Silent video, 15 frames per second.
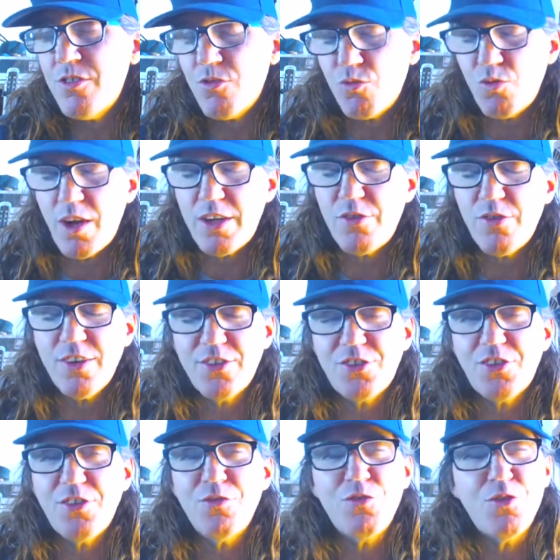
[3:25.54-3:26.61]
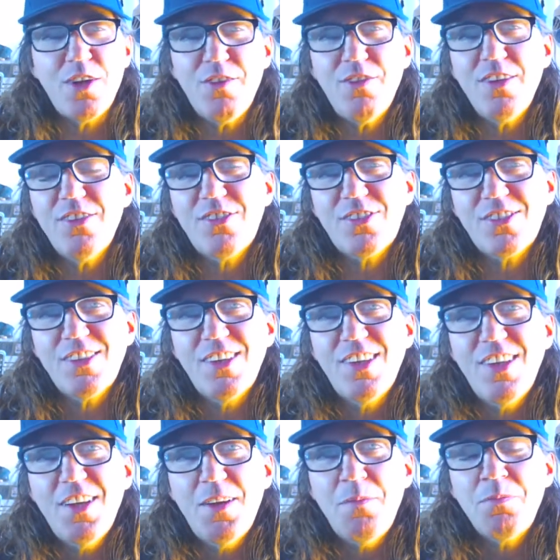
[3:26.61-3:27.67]
red, of grievance,
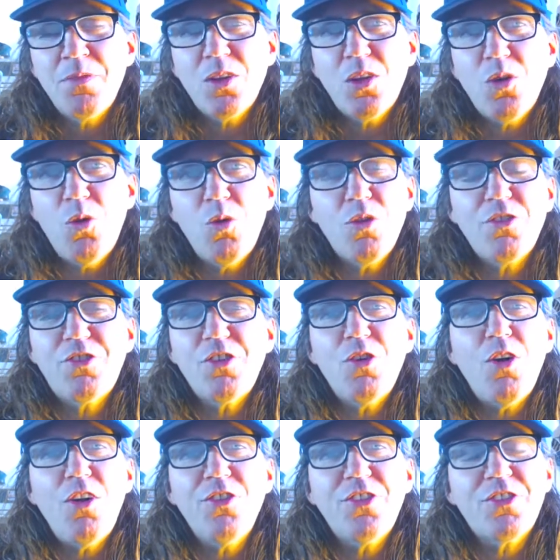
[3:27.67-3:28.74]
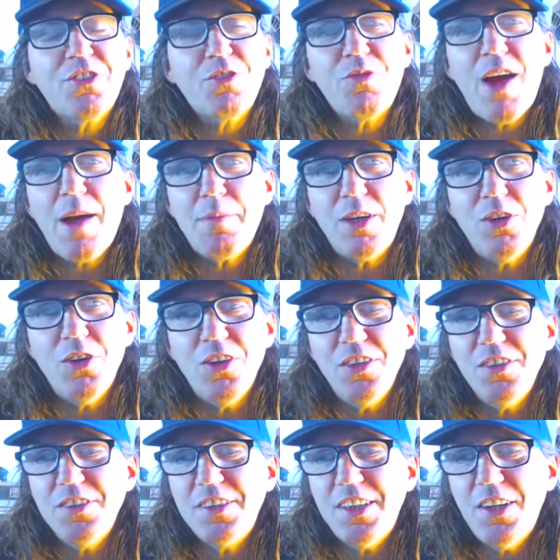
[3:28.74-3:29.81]
or is it all just a rabbit hole?
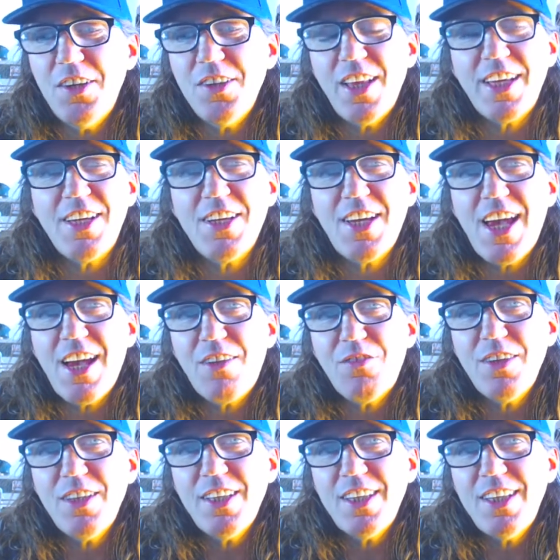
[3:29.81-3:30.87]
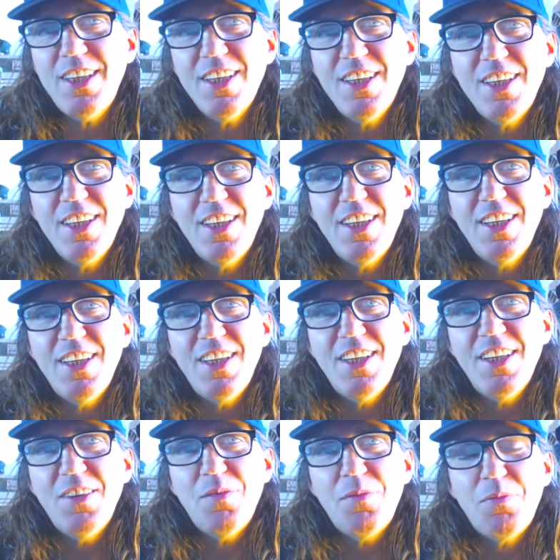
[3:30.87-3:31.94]
You know, like you can't really.
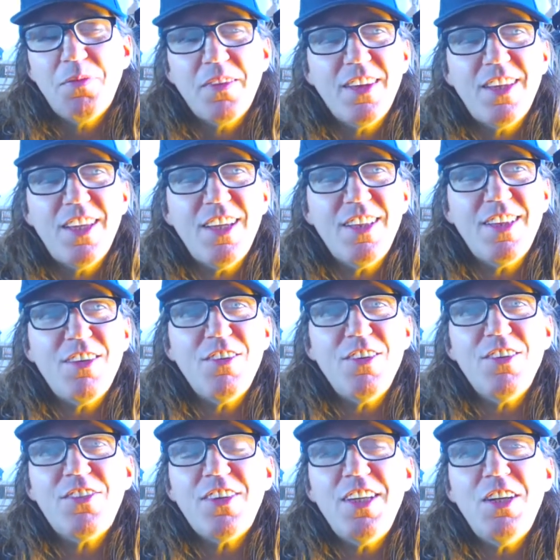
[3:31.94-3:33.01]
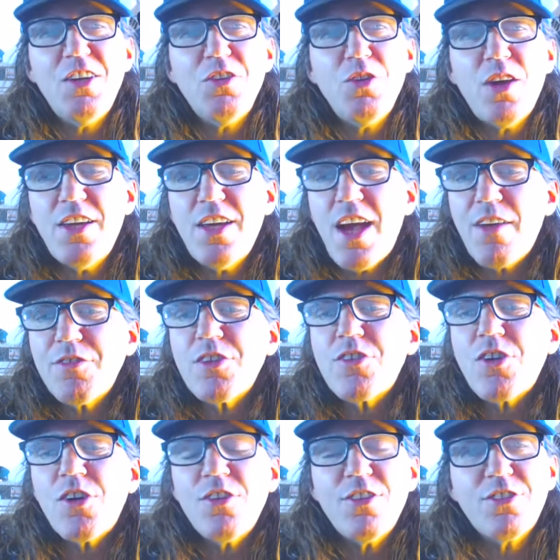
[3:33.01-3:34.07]
There is, you know, you, you have to
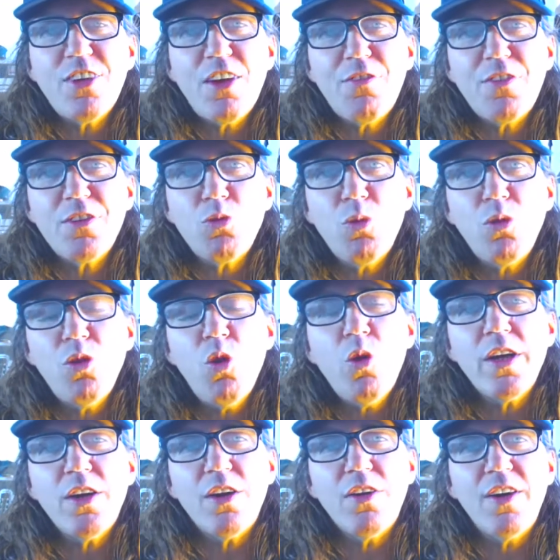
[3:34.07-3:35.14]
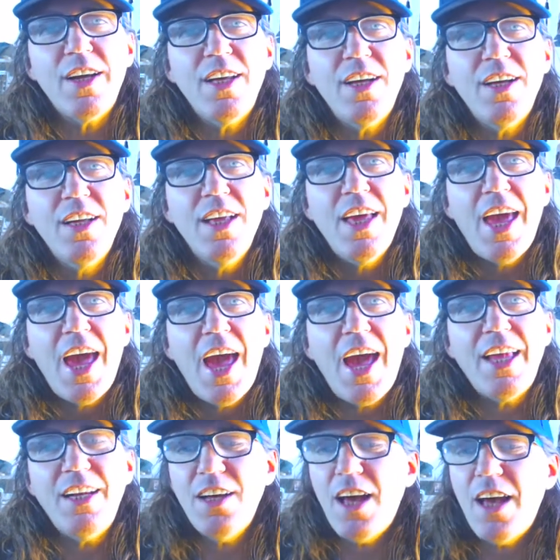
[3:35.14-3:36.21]
turn yourself into a lawyer and a
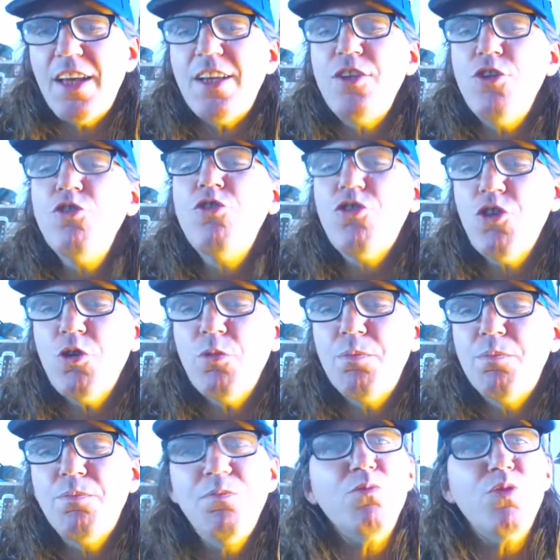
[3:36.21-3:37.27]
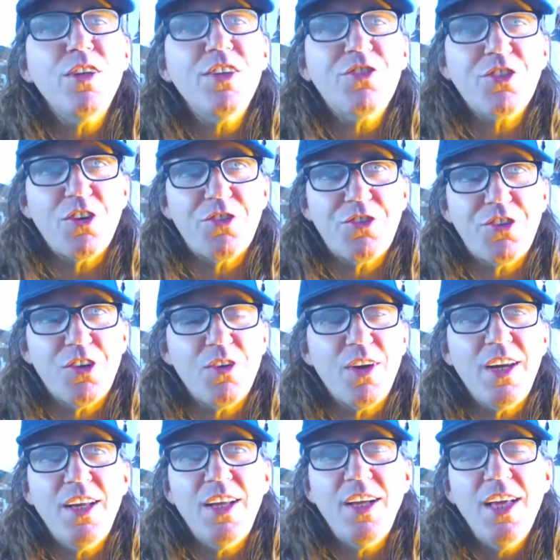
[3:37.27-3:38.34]
and a and a YouTube researcher
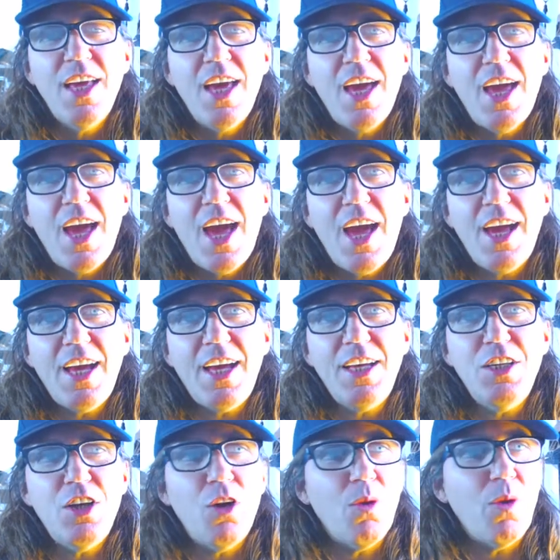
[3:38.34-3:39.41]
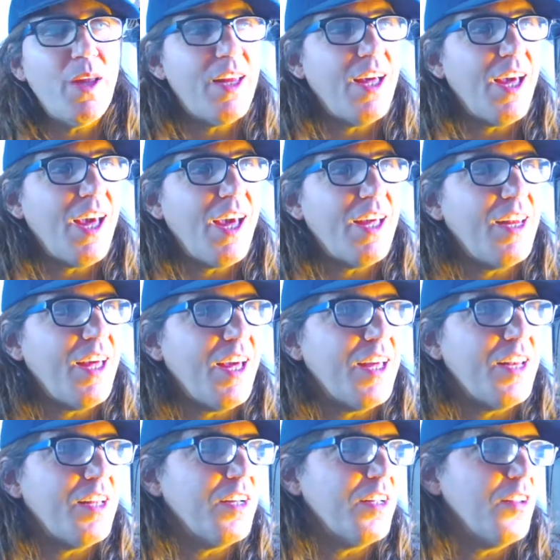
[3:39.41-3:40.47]
and a, you know, and a, and
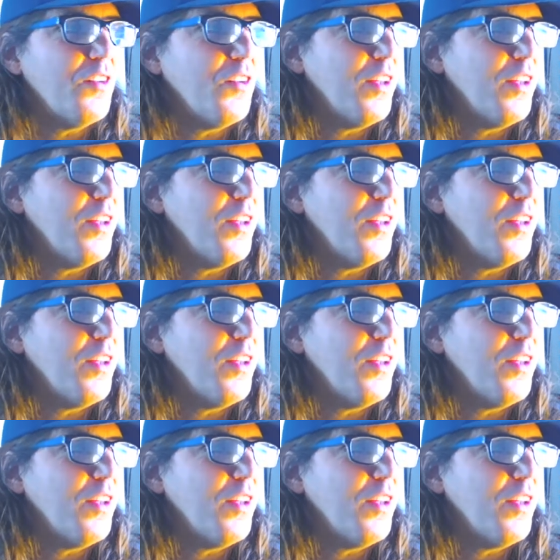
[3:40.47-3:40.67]
and a,